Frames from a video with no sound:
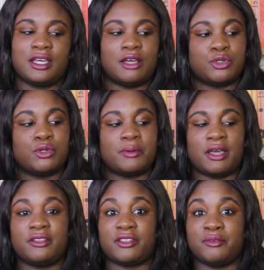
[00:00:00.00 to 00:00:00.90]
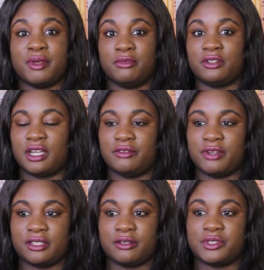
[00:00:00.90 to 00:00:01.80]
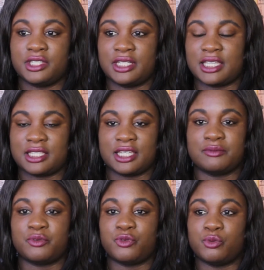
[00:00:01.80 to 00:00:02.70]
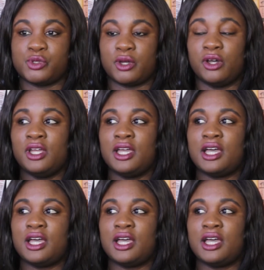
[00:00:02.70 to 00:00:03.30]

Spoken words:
I'll talk about another memoir that I read that was an essay form as well.